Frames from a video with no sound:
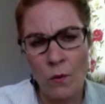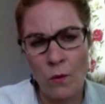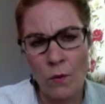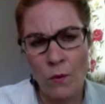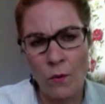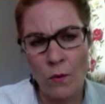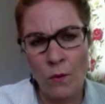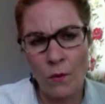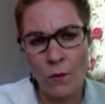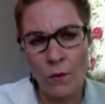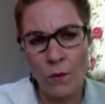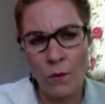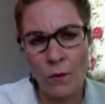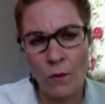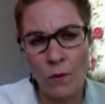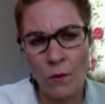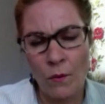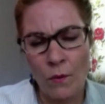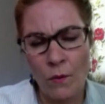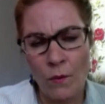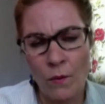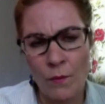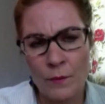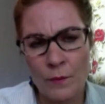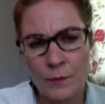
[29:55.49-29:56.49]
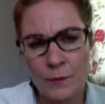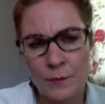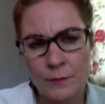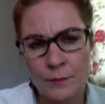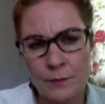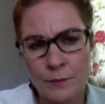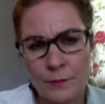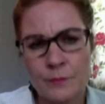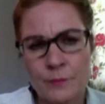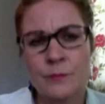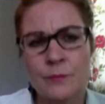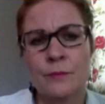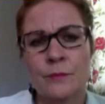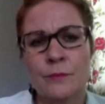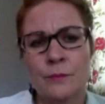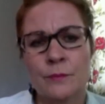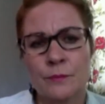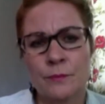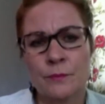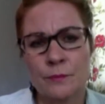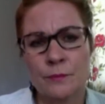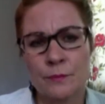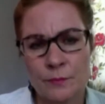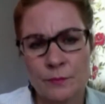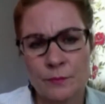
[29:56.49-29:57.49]

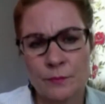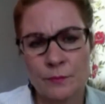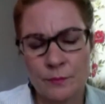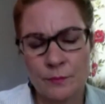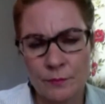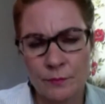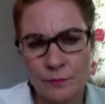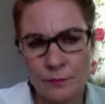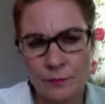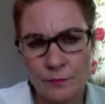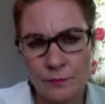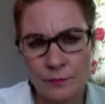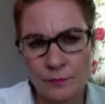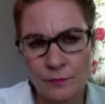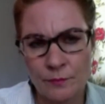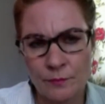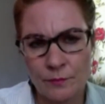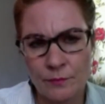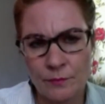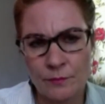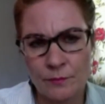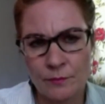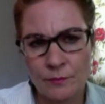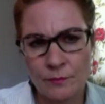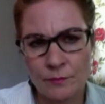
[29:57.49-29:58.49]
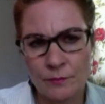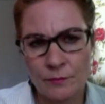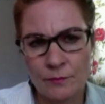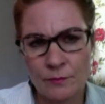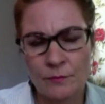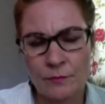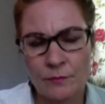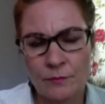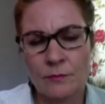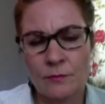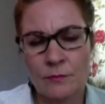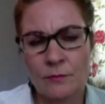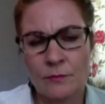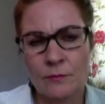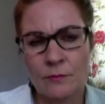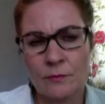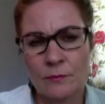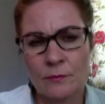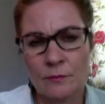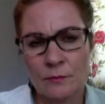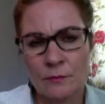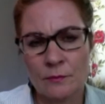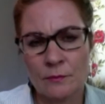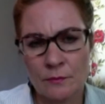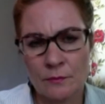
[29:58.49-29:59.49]

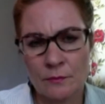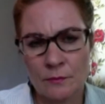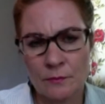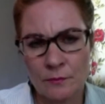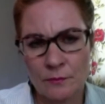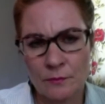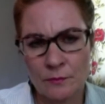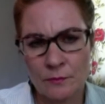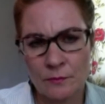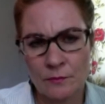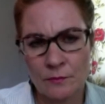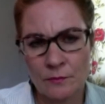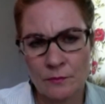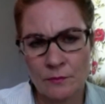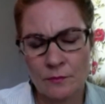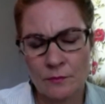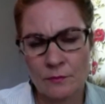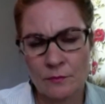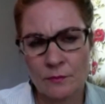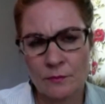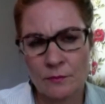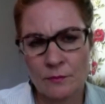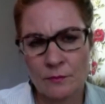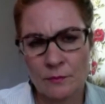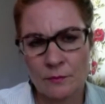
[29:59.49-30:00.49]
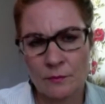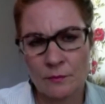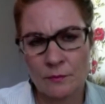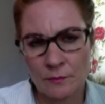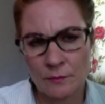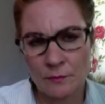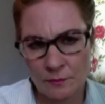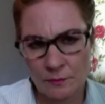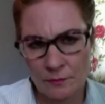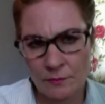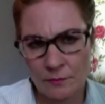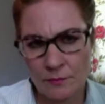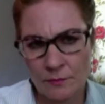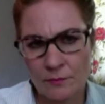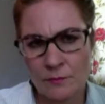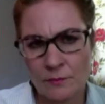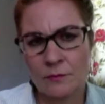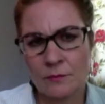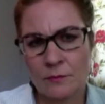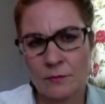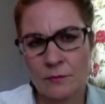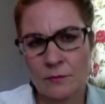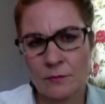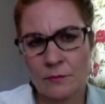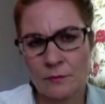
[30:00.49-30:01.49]

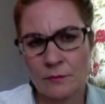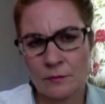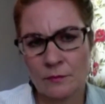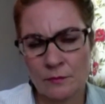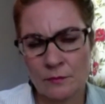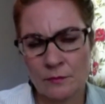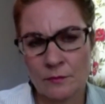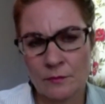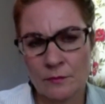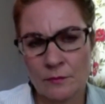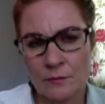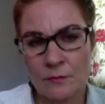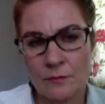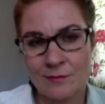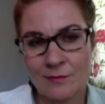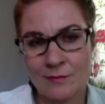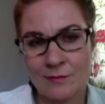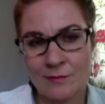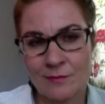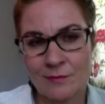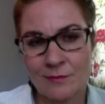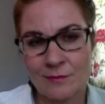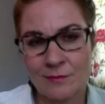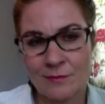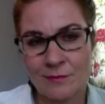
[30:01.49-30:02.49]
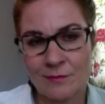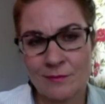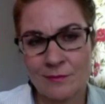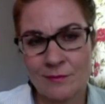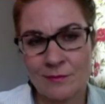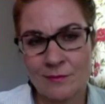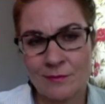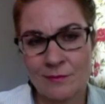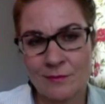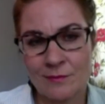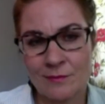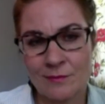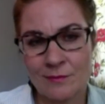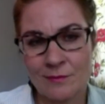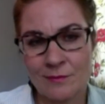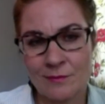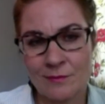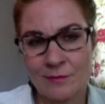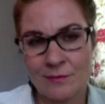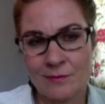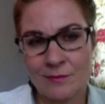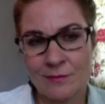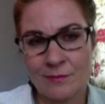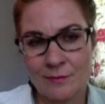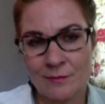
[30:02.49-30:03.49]
The person shown says nothing.